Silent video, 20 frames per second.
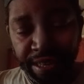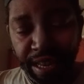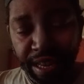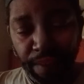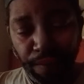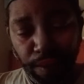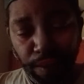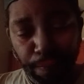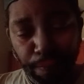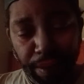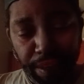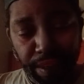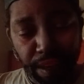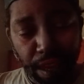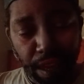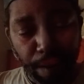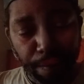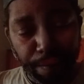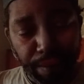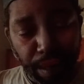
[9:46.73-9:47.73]
They would
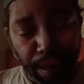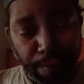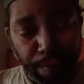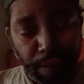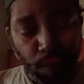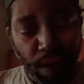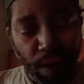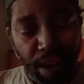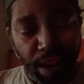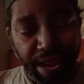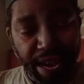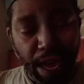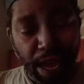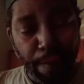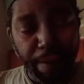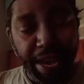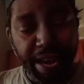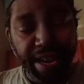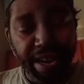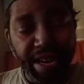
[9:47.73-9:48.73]
become
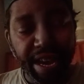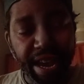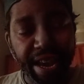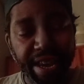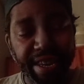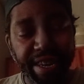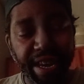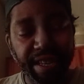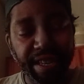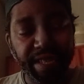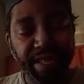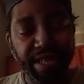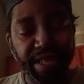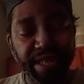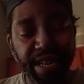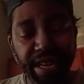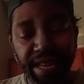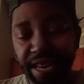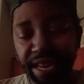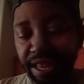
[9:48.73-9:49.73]
WAMA in
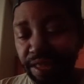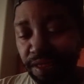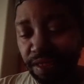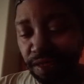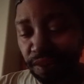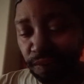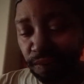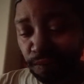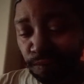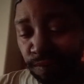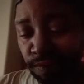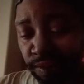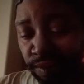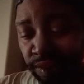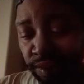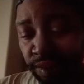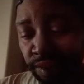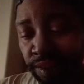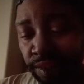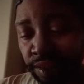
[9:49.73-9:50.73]
1982
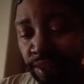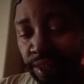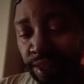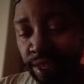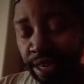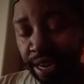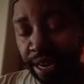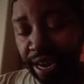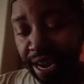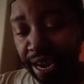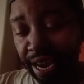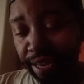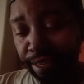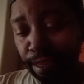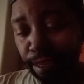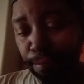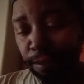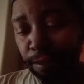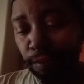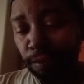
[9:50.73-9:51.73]
and
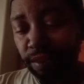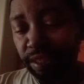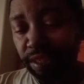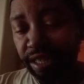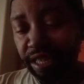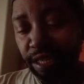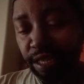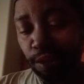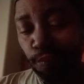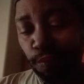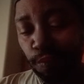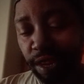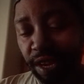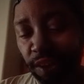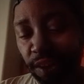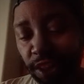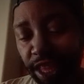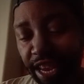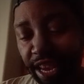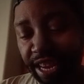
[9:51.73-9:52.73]

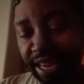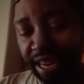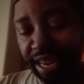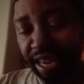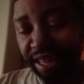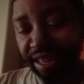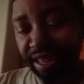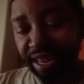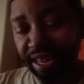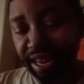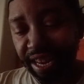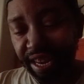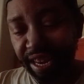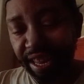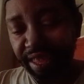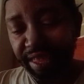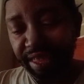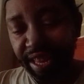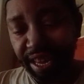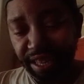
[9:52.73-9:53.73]
WGUL in
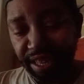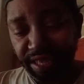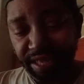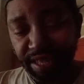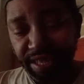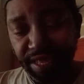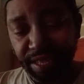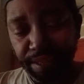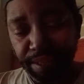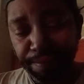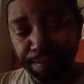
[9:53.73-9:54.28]
1986.